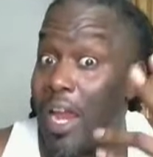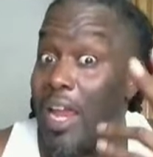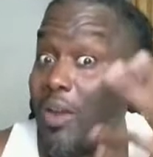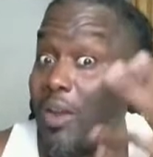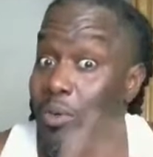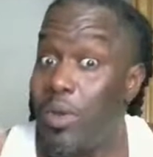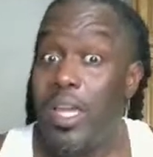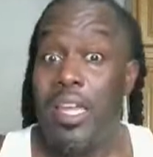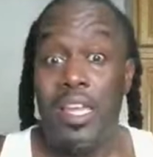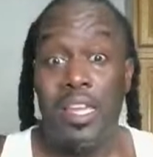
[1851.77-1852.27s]
it the
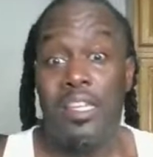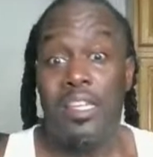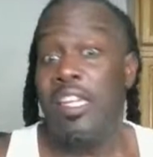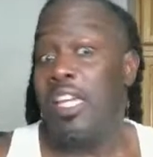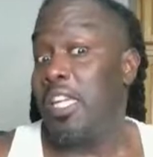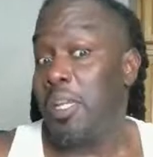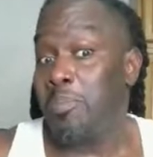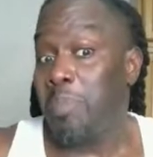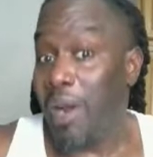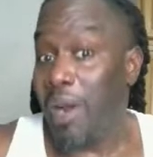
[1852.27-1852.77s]
right
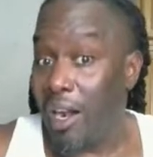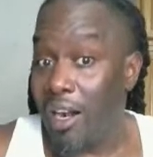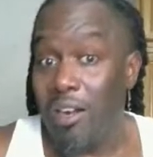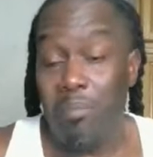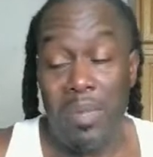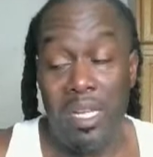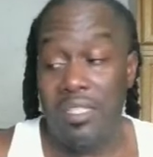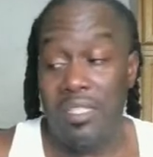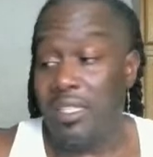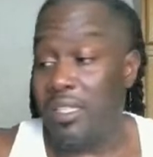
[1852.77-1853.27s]
way and get the
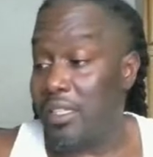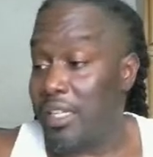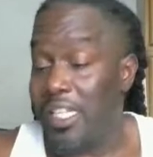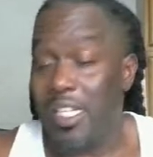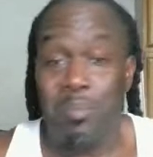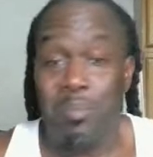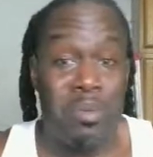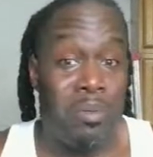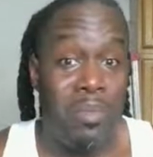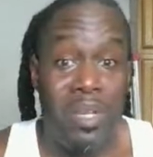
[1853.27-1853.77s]

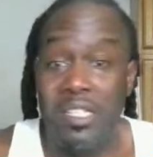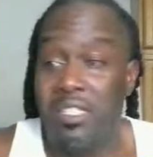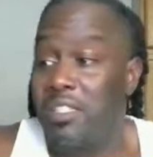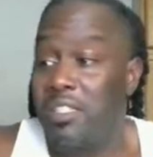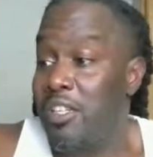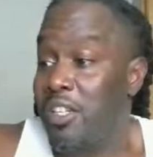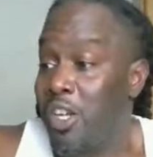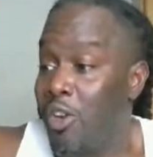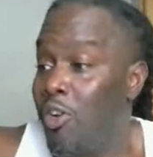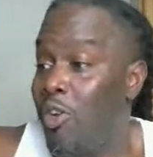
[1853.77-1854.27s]
permits and get the
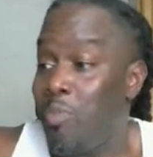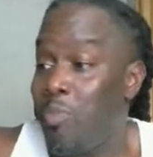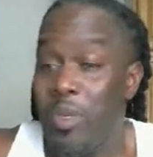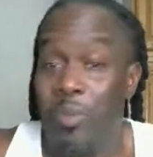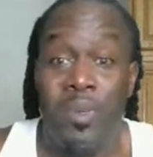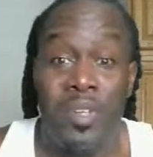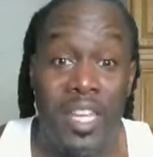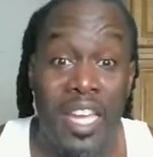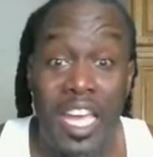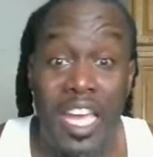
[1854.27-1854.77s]
permission to
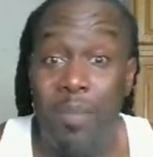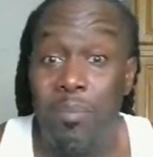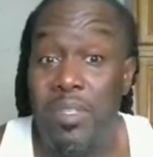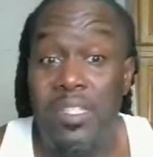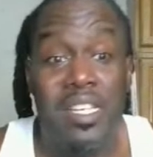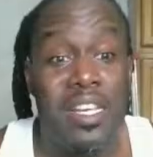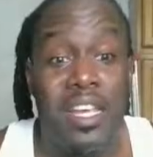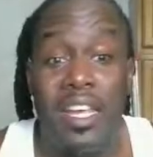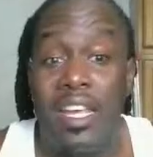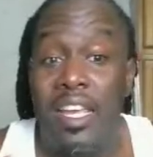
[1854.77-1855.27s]
go on people's
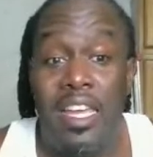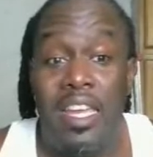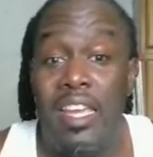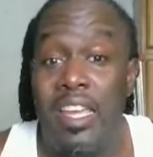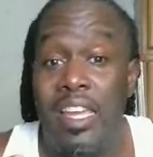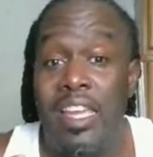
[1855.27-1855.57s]
campus